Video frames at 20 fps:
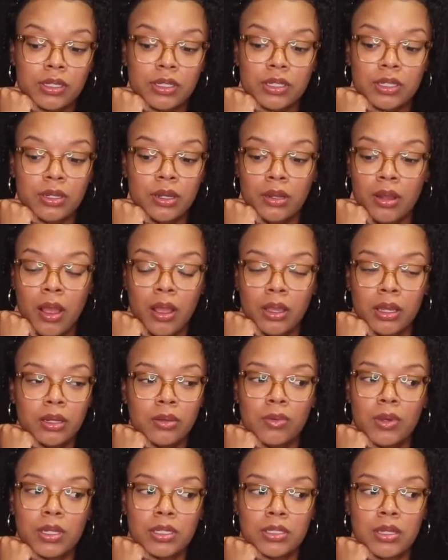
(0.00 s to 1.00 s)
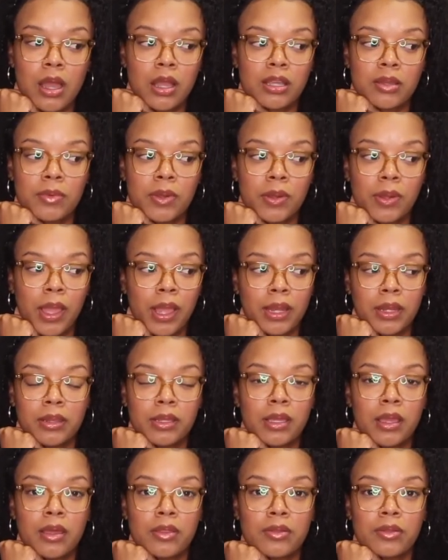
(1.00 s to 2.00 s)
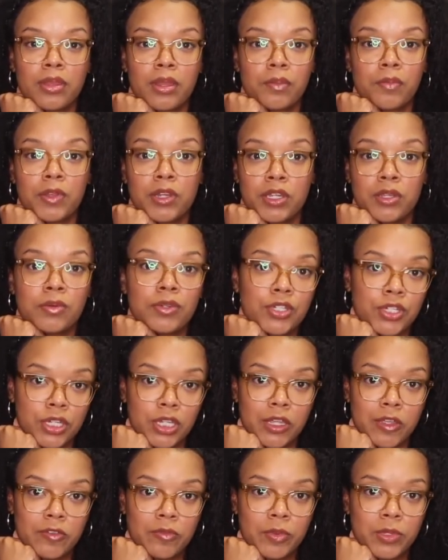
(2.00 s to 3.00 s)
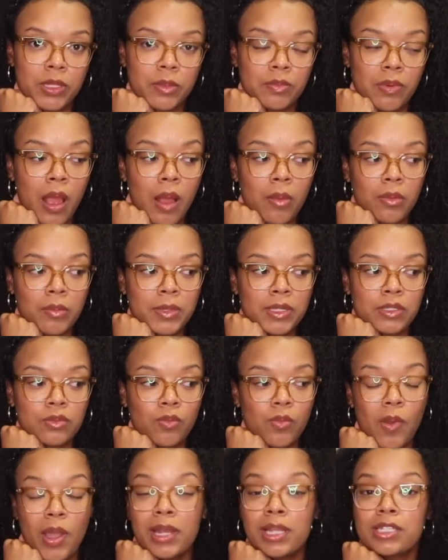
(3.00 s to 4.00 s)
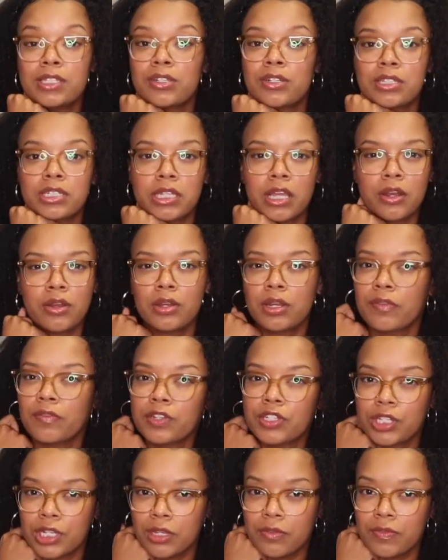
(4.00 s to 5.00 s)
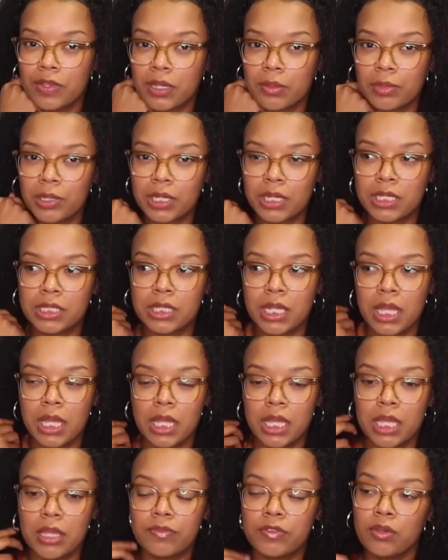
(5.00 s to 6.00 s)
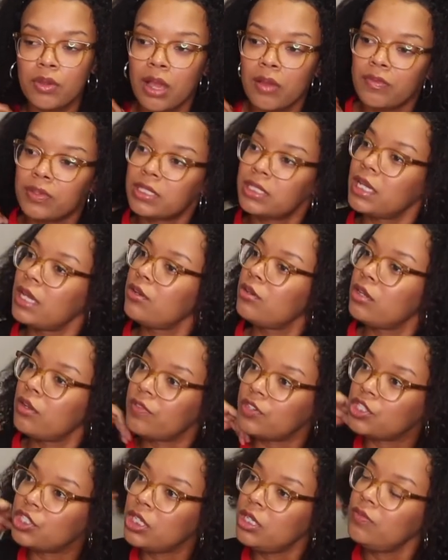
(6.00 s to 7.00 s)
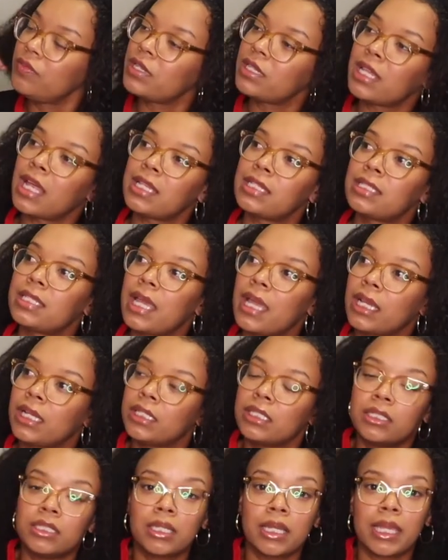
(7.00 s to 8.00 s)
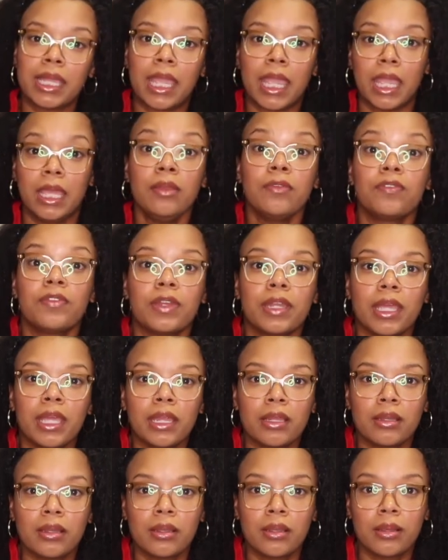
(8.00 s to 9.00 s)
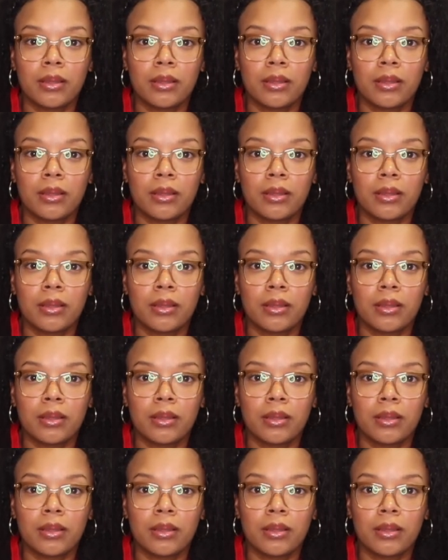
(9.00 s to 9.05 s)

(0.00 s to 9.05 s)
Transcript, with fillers: you're not gonna wanna talk about anything other than when you achieve. But the problem is, what is your standard of achieving? Because if you have a standard of achieving that's like infinite,